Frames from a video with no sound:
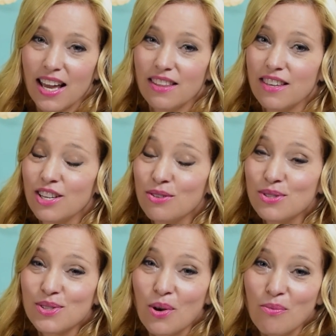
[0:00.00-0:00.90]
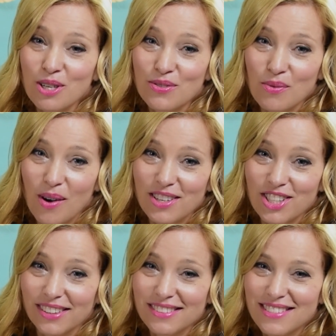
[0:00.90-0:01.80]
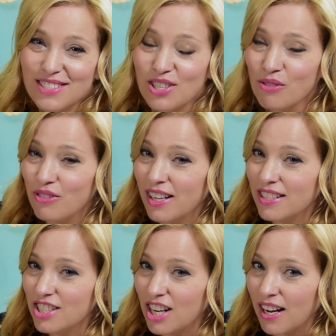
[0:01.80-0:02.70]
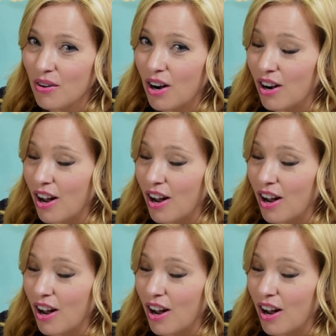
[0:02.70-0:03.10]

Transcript: And thank you so much for watching. Don't forget to check out our